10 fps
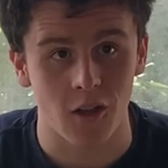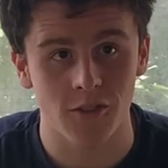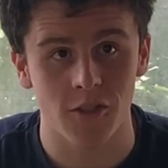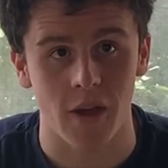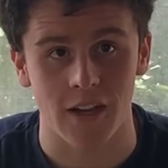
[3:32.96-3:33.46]

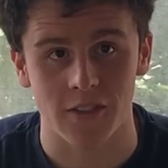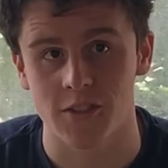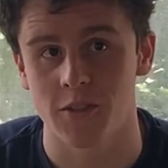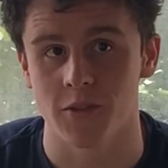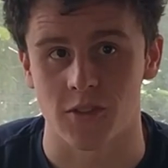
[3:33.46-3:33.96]
also
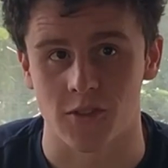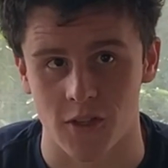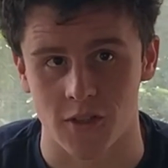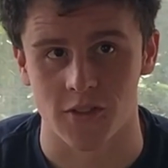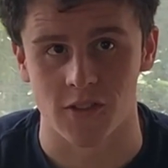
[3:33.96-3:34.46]
execute
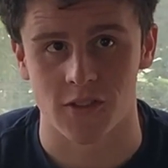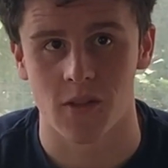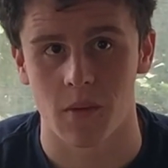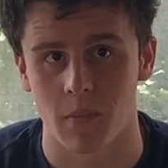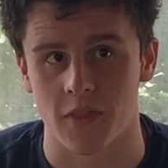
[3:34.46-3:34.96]

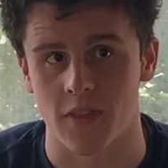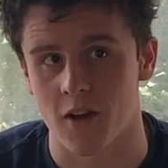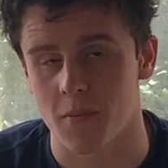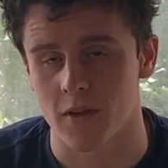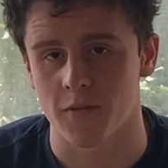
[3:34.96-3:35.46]
instructions, but they
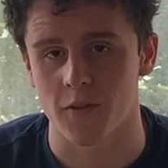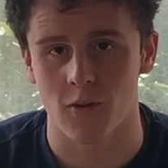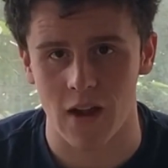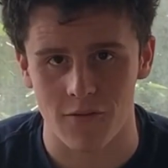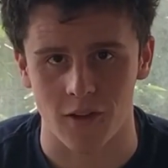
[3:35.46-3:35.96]
are built for
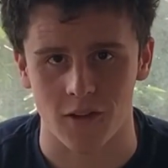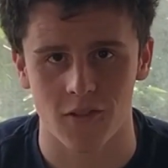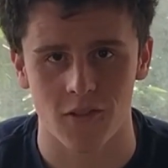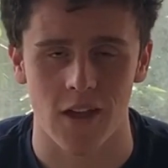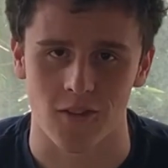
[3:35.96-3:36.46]

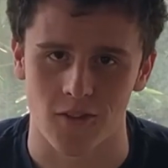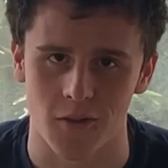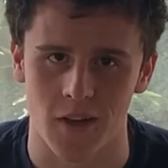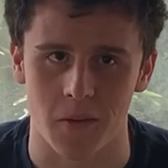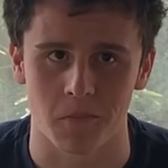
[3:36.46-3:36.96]
graphics, hence
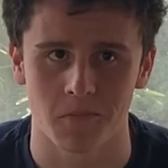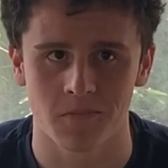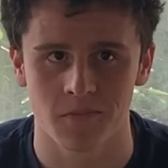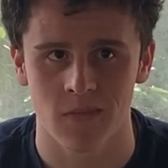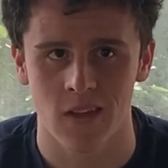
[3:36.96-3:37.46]
their name.
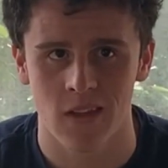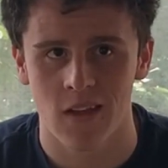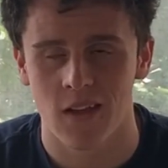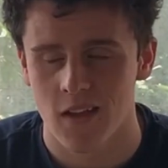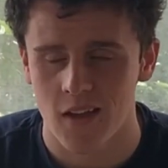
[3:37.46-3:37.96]

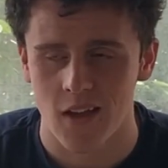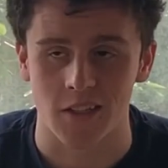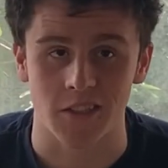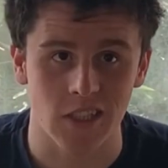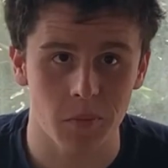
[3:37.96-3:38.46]
A
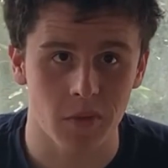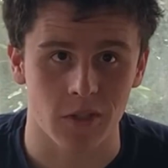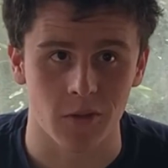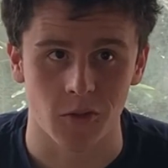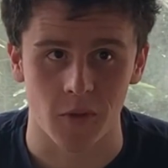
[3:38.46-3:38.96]

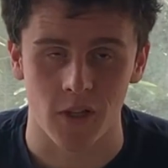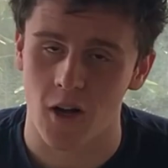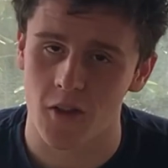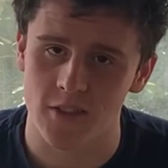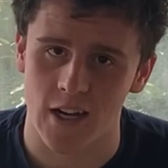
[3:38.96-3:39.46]
CPU doing
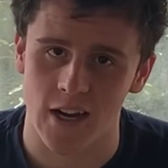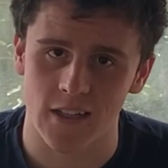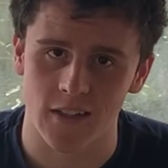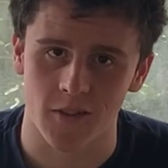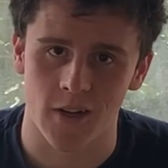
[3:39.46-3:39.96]
all the
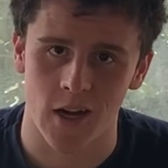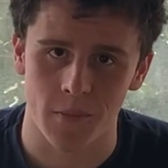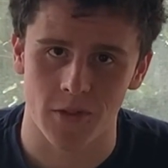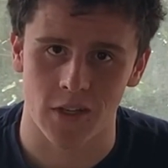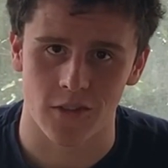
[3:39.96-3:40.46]
tiny little
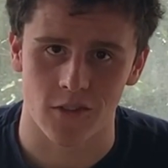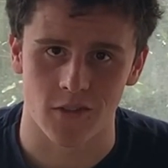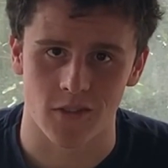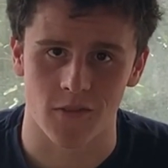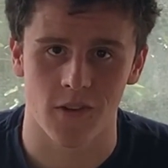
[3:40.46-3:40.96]

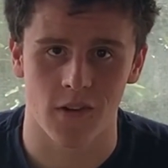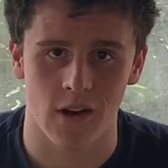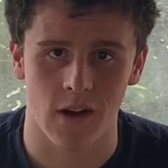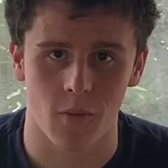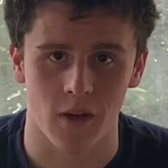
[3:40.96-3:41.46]
computations to
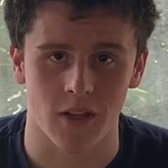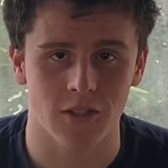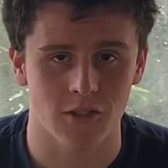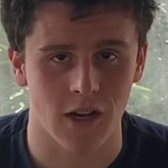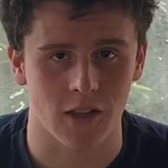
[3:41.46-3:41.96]
figure out what
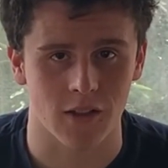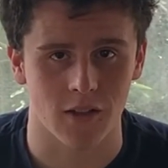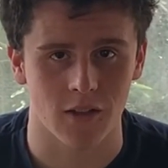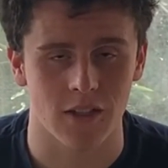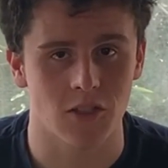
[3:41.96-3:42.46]
each
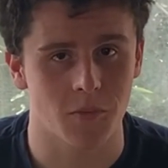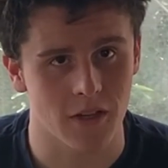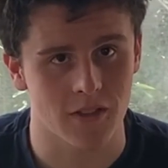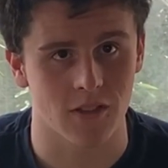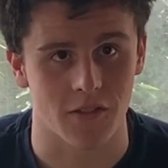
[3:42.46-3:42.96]
color, each
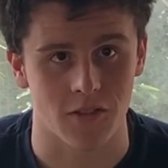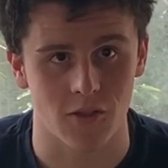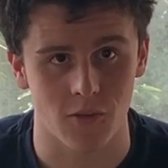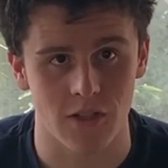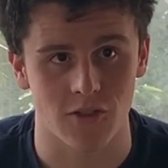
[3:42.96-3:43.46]
pixel on the
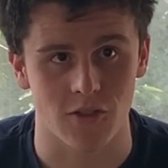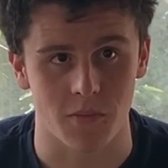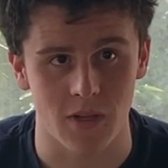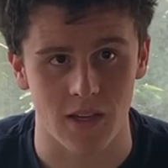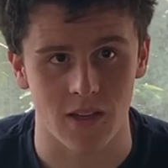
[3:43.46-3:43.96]
screen
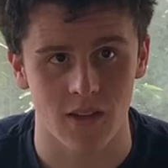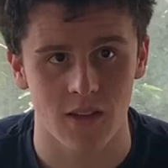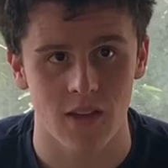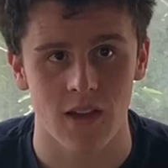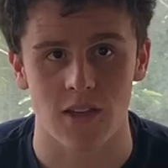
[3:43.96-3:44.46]
should be,
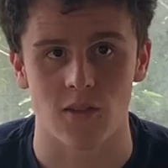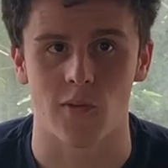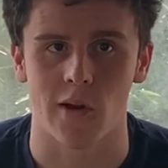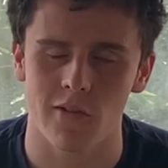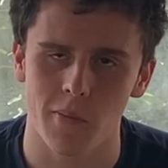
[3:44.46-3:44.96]
is
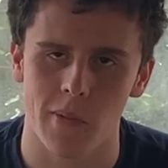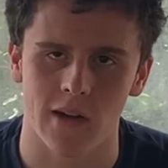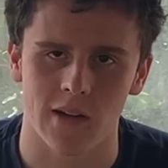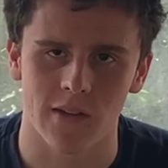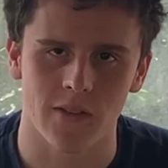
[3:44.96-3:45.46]
very
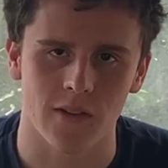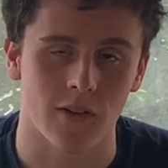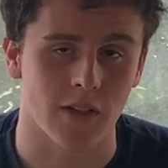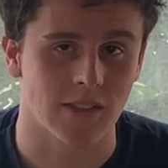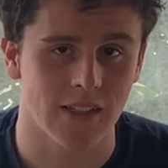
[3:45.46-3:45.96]
repetitive and
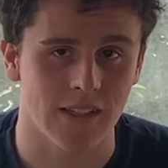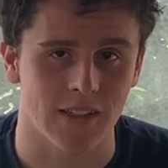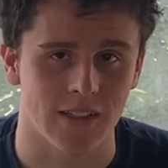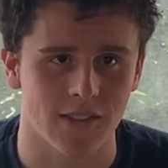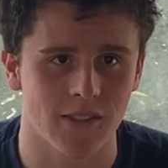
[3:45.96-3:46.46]
very
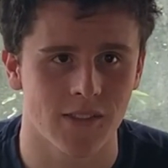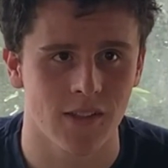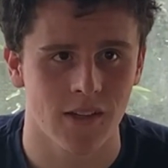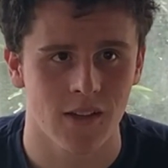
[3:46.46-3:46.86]
tedious.